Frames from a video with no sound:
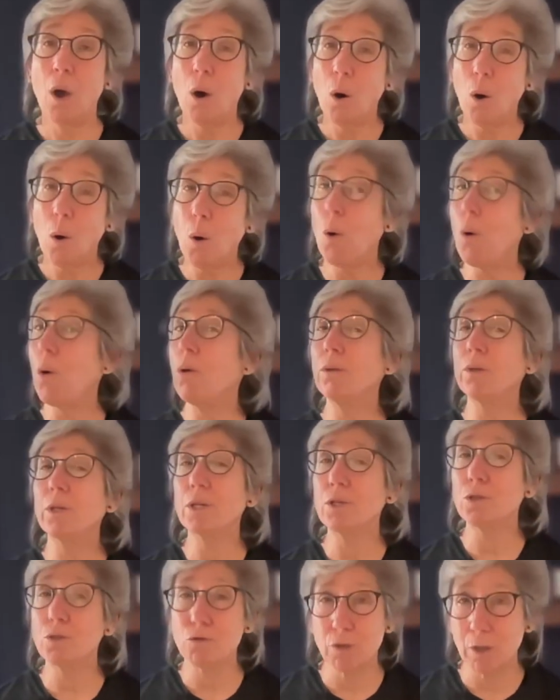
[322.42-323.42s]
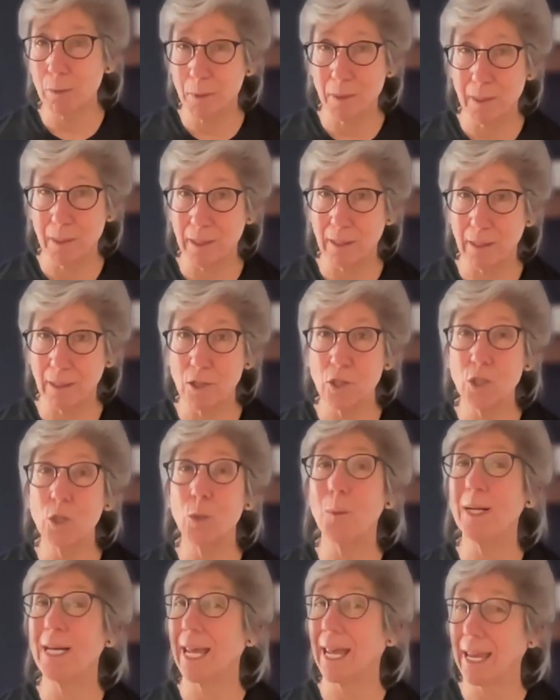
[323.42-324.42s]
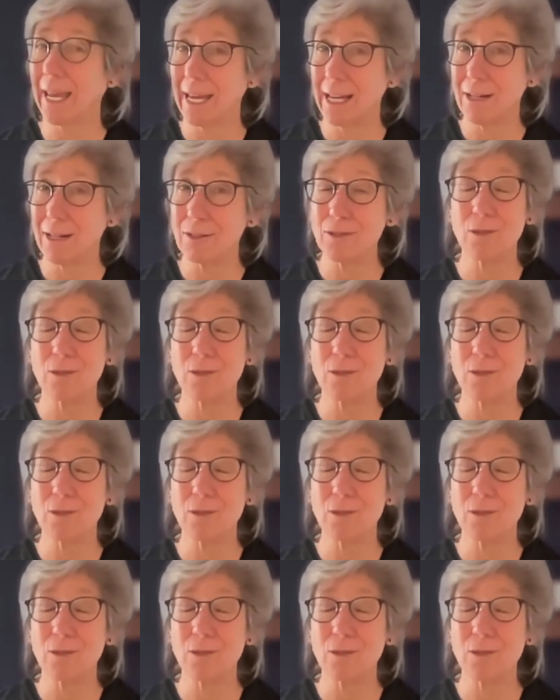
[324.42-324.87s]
all contributing to enhanced